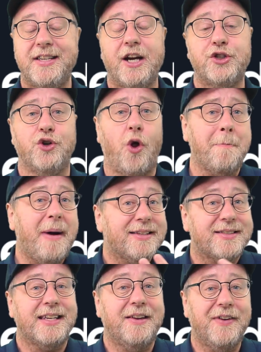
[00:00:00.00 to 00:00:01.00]
section on
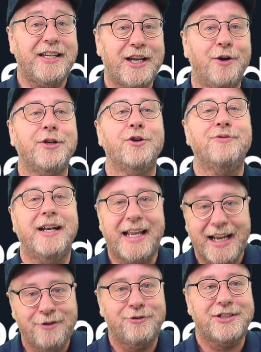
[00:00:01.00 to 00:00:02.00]
must-see videos, those really
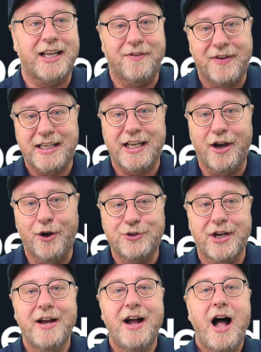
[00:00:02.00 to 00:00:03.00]
interesting
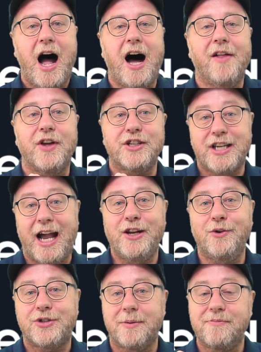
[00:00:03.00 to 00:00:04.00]
videos uh, that tell
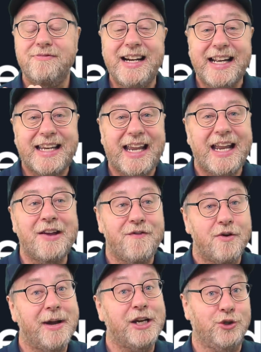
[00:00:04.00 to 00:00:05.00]
you some really key
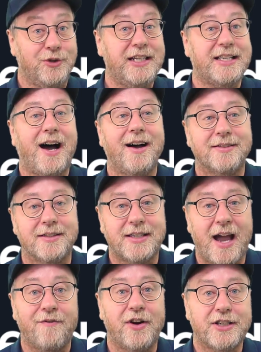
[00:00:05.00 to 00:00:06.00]
information you need to
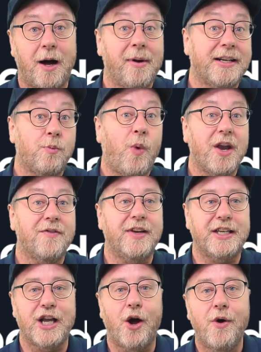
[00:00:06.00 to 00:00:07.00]
understand. For example, I did one
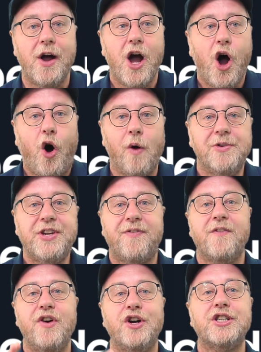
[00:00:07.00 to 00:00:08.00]
video on the
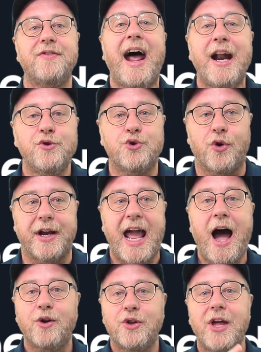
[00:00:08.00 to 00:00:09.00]
different versions of Android.
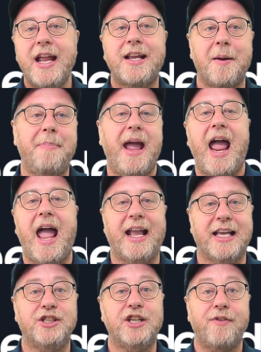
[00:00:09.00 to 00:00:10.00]
How do they compare
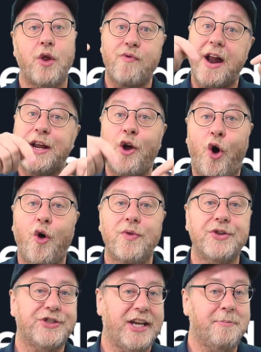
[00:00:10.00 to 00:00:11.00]
against each other running on
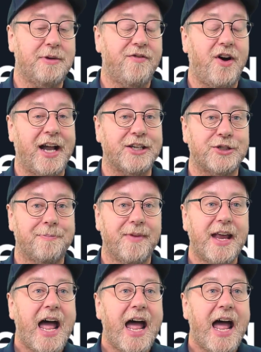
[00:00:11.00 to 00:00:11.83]
the same device?